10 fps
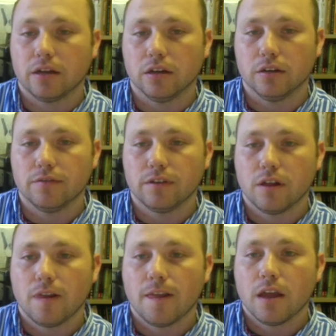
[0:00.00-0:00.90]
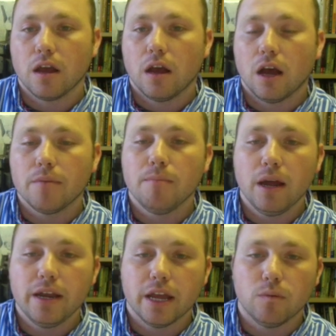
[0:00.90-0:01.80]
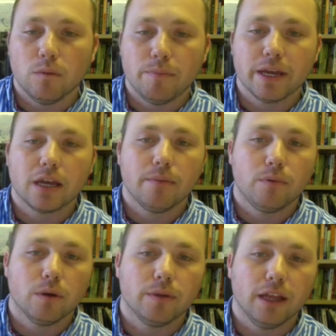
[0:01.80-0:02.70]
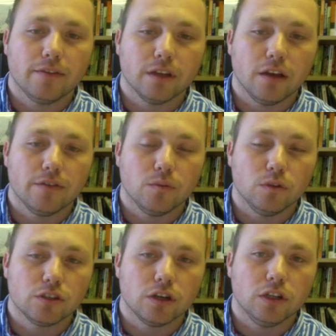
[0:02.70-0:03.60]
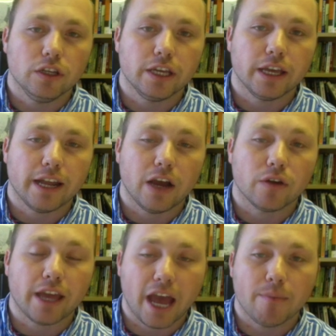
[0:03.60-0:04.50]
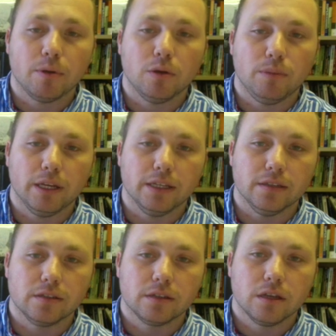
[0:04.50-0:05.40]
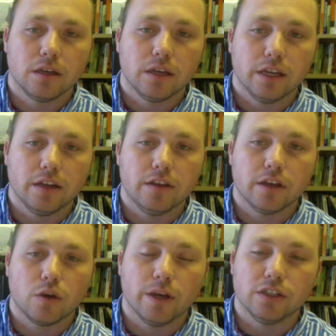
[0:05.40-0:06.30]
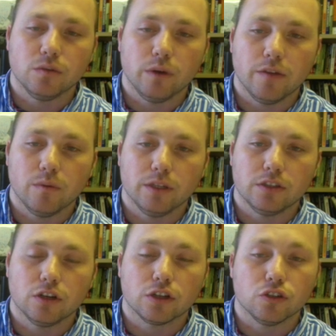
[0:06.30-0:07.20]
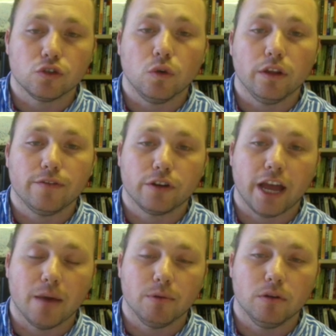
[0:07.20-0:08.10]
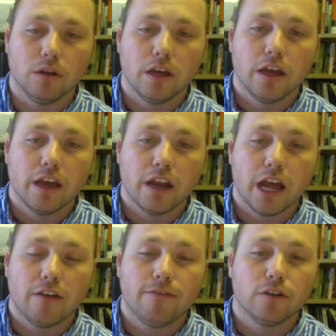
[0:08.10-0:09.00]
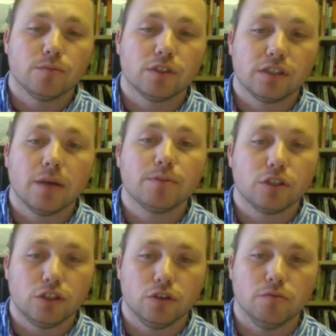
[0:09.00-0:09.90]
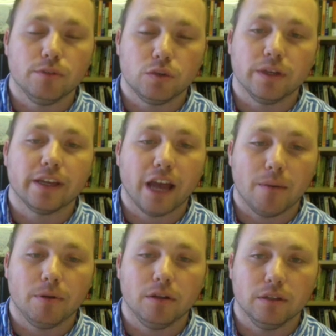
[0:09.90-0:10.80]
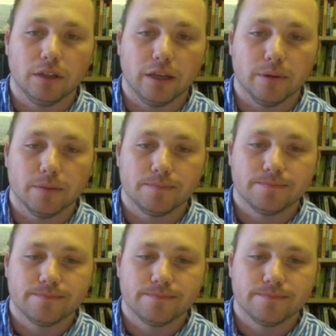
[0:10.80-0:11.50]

curve. On Monday, we'll pick up where we left off and we'll start looking at how capital plays into the equation whenever we start controlling for capital and how firms substitute between capital and labor.